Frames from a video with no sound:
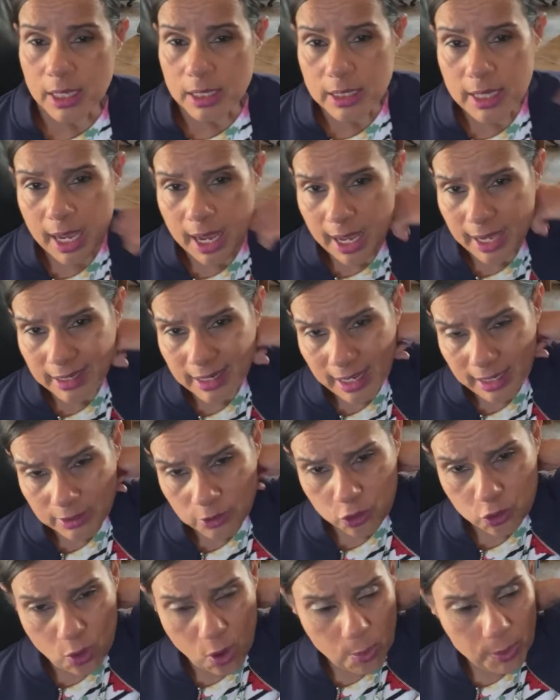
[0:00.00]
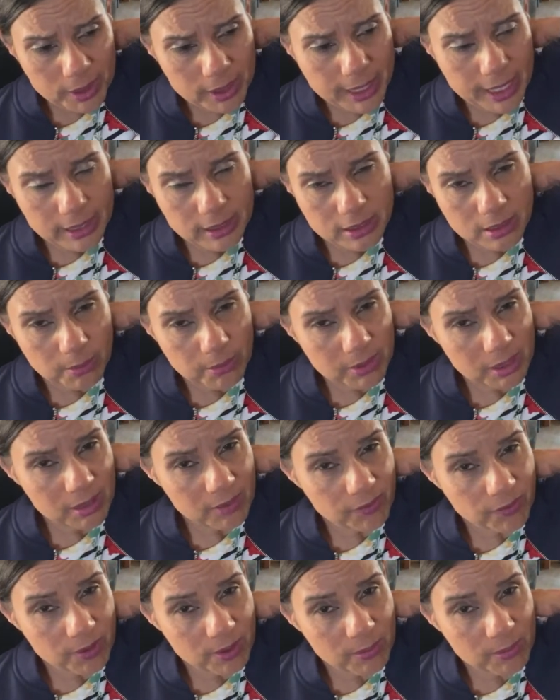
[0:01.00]
Yeah, and Joe will get something
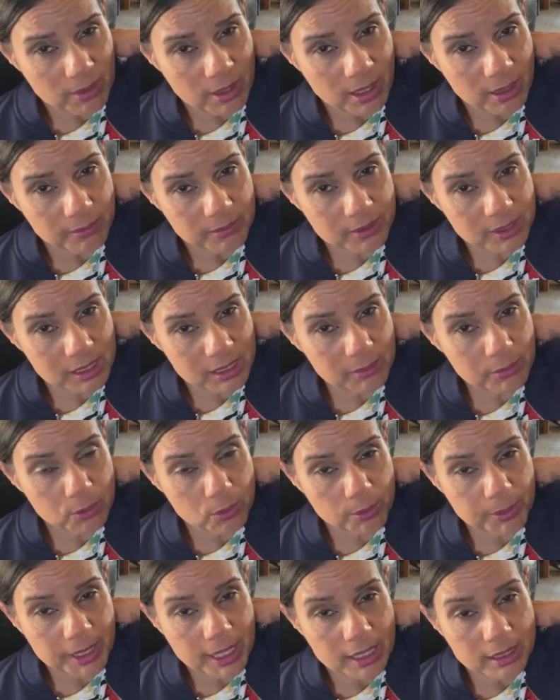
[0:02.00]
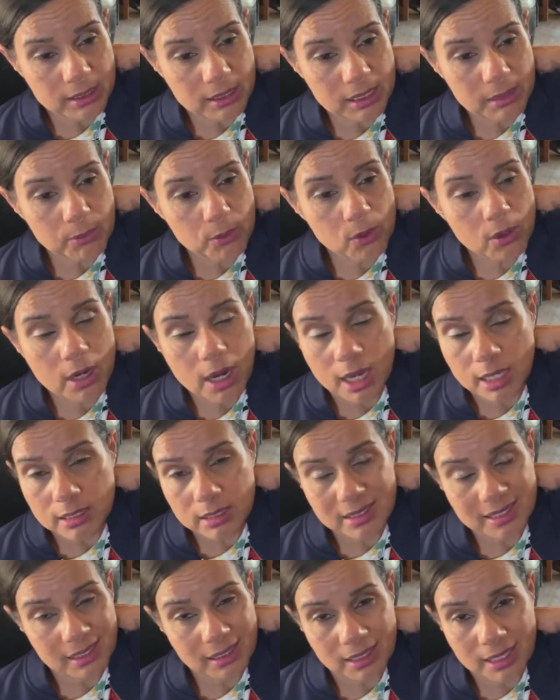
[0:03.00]
from Temu because Temu
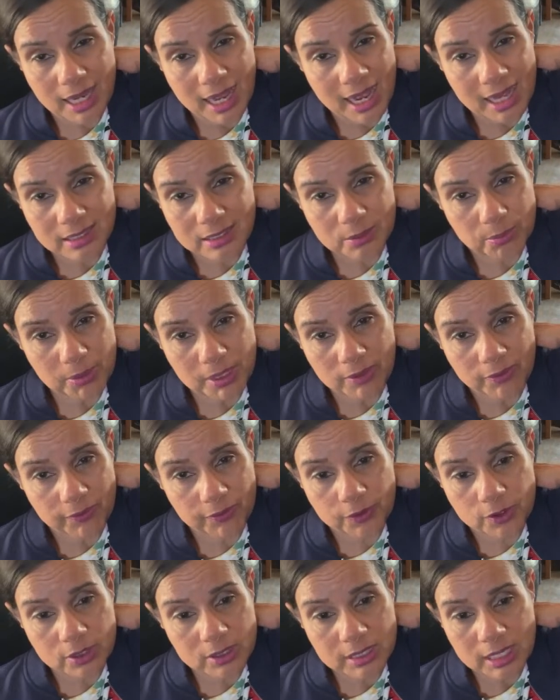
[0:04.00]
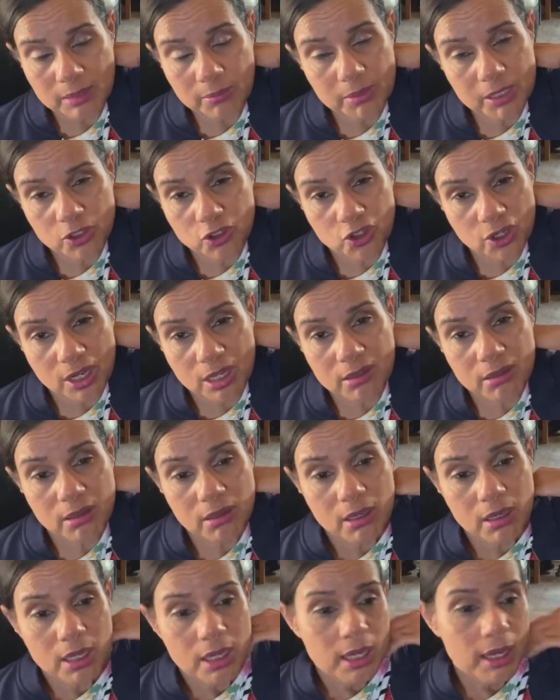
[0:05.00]
constantly asks me to send me shit.
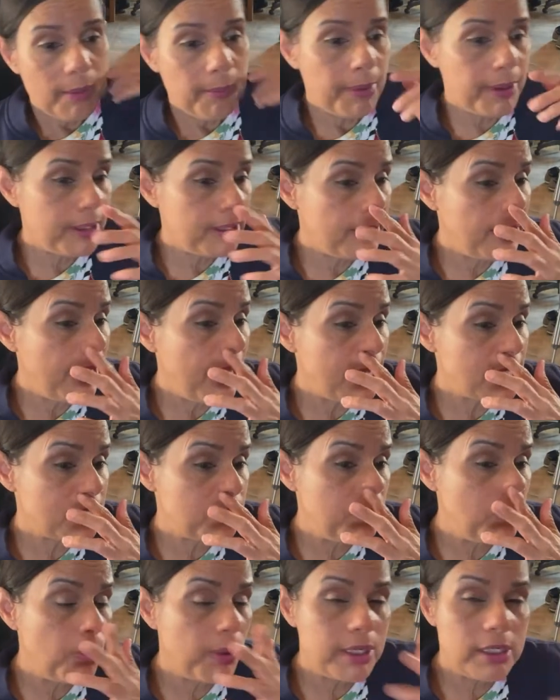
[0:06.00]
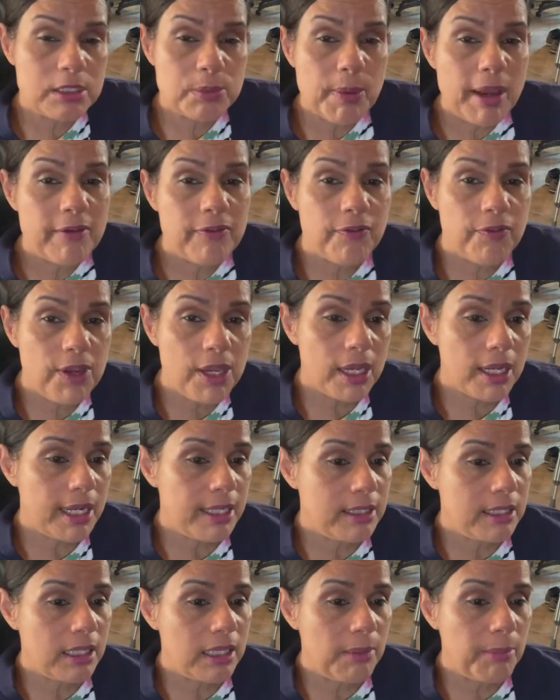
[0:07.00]
But they ask me what is my fee and I
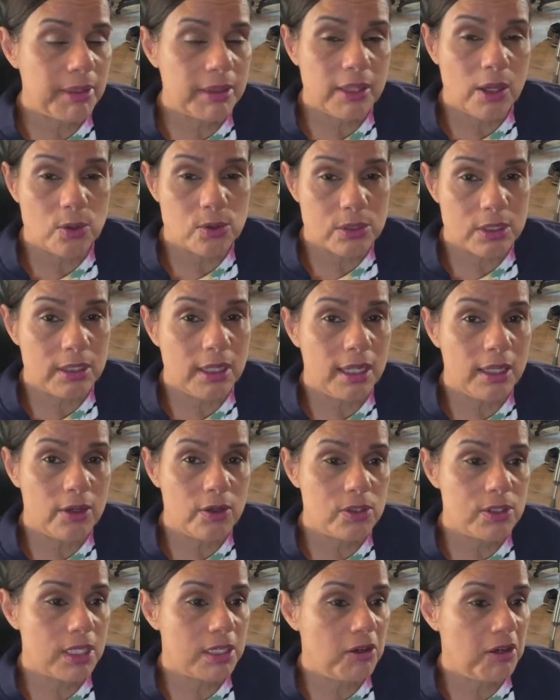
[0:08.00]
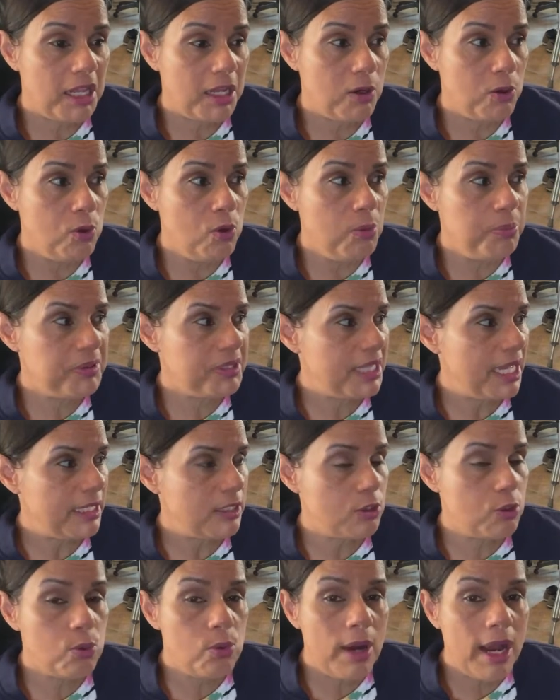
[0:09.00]
tell them $1,000 and they're like, oops,
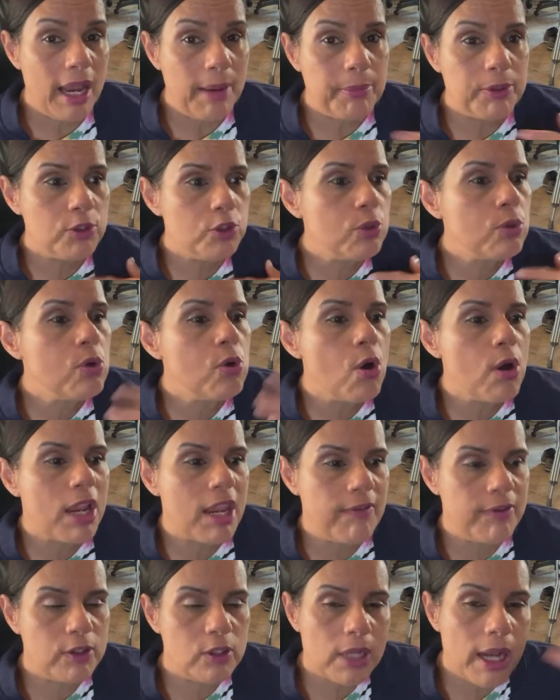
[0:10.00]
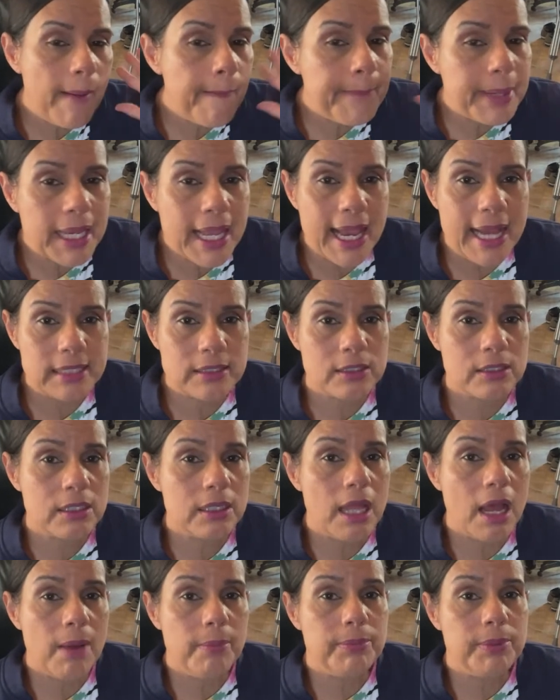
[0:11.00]
that's too high, but you could go give it to that big ass
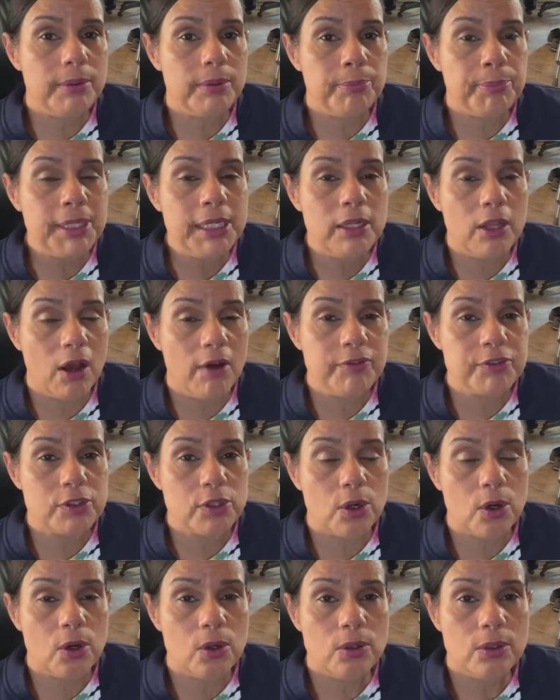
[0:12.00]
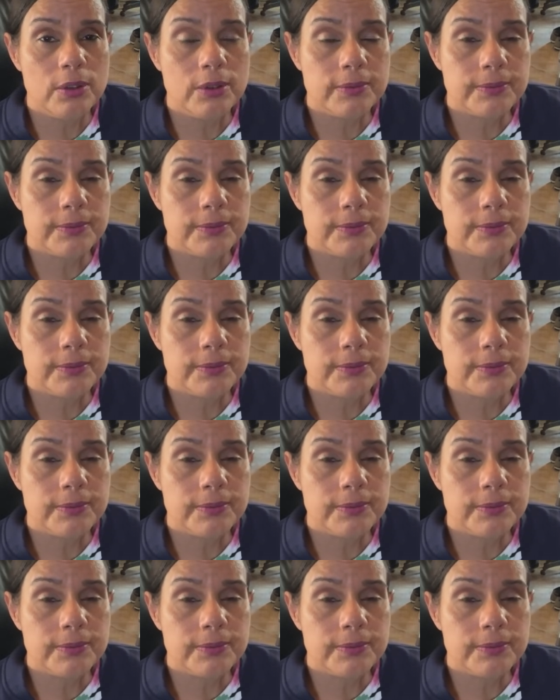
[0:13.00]
slob B loves though.